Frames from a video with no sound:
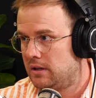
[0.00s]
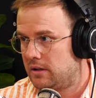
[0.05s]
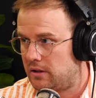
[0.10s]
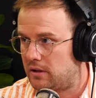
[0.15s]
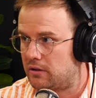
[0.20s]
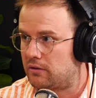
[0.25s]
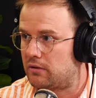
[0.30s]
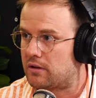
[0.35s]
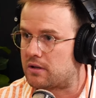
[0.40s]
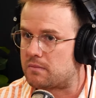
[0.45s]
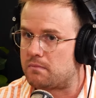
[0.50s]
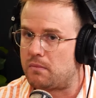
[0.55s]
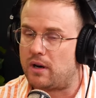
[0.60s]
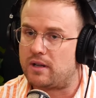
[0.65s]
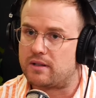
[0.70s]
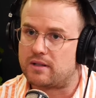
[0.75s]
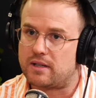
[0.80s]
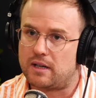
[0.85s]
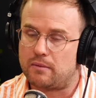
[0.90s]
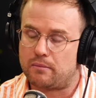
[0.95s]
you know growth
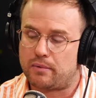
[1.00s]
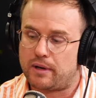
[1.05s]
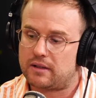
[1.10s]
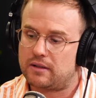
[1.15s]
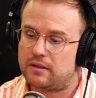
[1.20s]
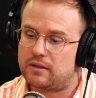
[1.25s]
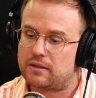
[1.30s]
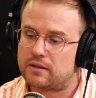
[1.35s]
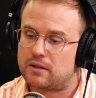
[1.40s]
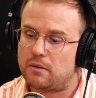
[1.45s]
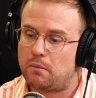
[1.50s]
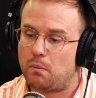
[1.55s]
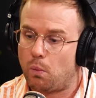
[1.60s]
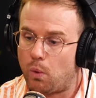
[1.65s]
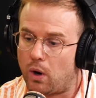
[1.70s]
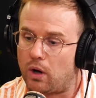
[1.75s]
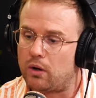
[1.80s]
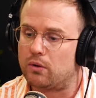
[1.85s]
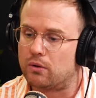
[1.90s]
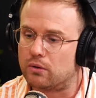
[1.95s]
mindset in practice
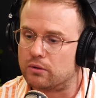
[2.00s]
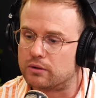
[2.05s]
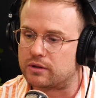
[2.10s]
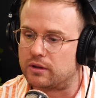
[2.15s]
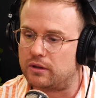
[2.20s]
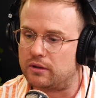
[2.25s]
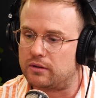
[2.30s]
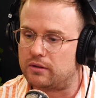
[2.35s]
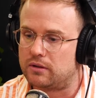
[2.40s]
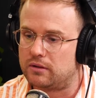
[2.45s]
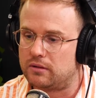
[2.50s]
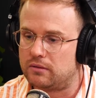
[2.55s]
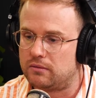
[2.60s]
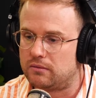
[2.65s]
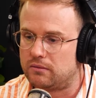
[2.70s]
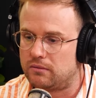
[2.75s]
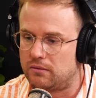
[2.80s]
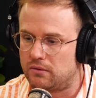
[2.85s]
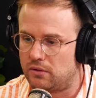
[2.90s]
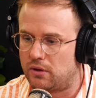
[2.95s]
while also
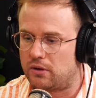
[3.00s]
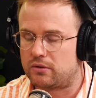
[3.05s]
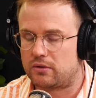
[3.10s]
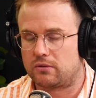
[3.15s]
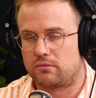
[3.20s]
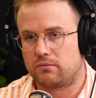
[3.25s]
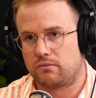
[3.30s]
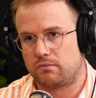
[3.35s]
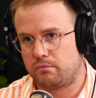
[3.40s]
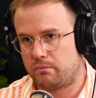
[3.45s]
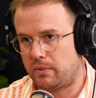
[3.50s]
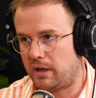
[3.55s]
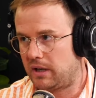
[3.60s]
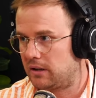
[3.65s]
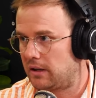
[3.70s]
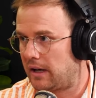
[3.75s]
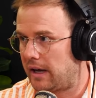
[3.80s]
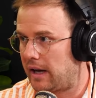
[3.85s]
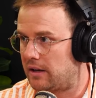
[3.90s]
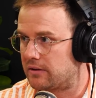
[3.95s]
not
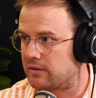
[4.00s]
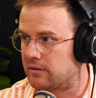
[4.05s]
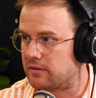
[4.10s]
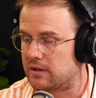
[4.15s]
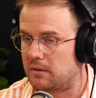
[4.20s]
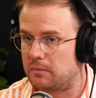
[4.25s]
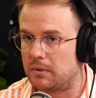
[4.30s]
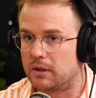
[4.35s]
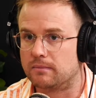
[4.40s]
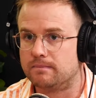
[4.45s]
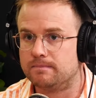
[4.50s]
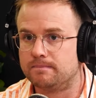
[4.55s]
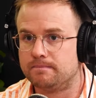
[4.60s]
betting the house on something.